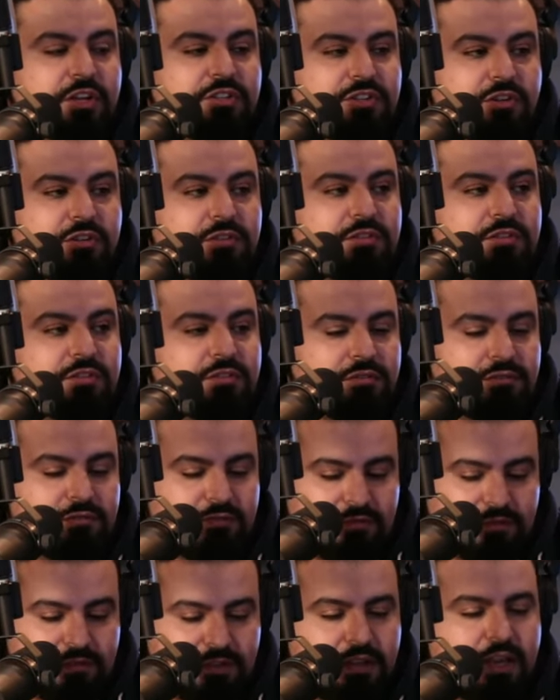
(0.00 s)
Okay, so
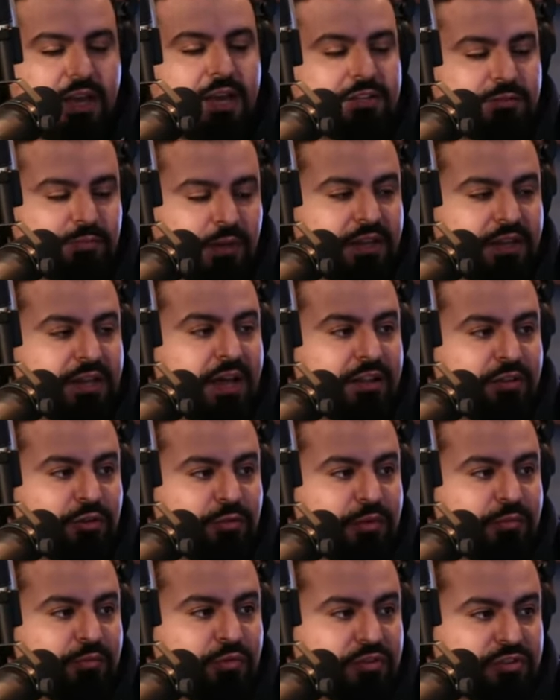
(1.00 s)
yeah, explain that a
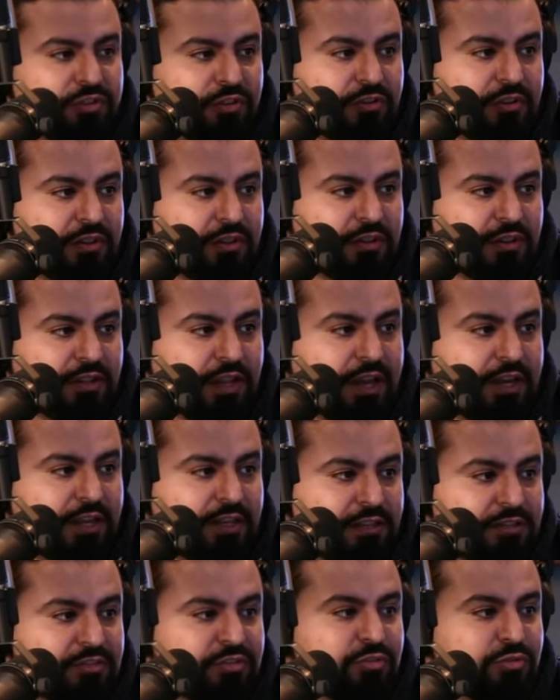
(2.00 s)
little bit more. So
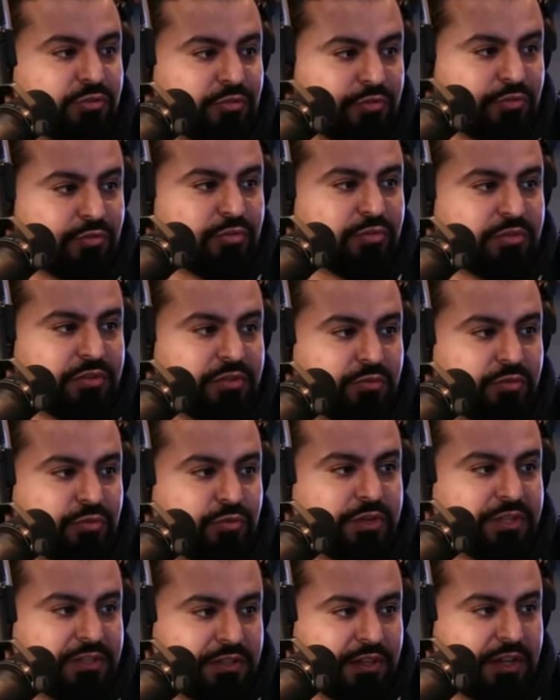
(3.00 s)
Lenny is who? Who
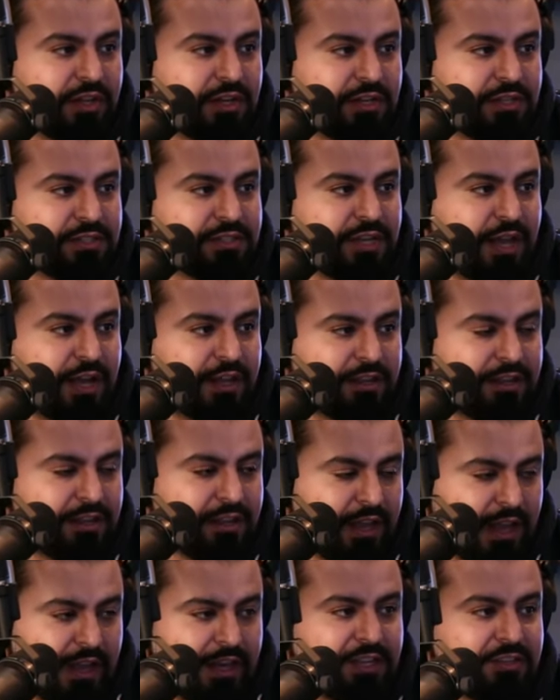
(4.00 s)
who is Lenny exactly?
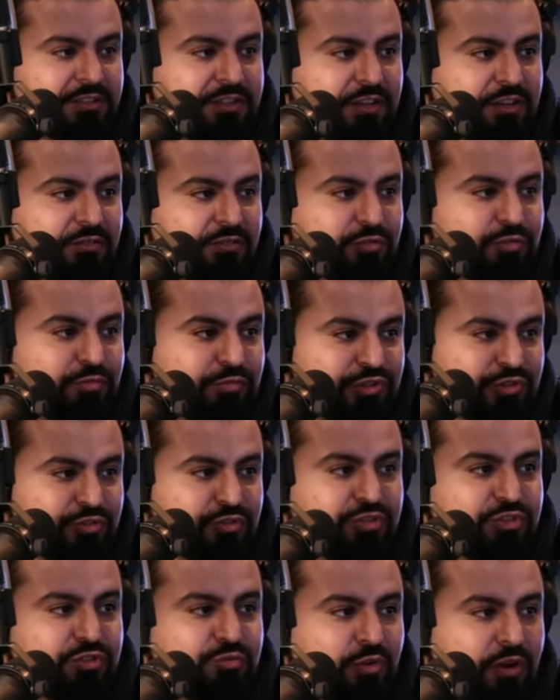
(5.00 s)
And he's in the room as
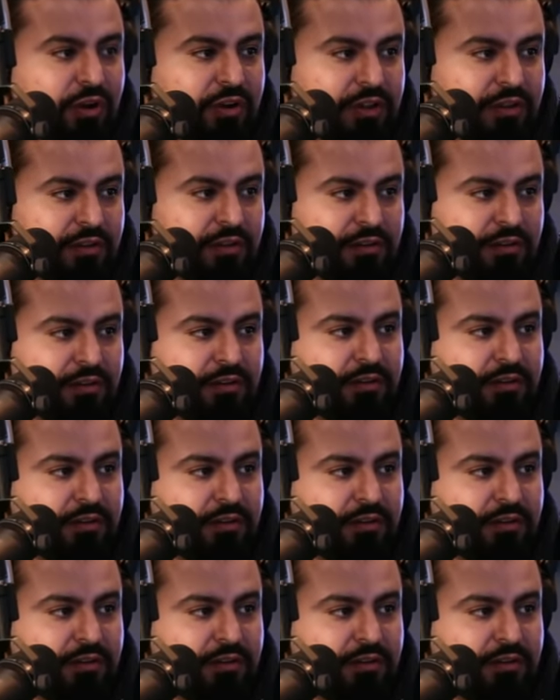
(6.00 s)
soon as you so, walk in.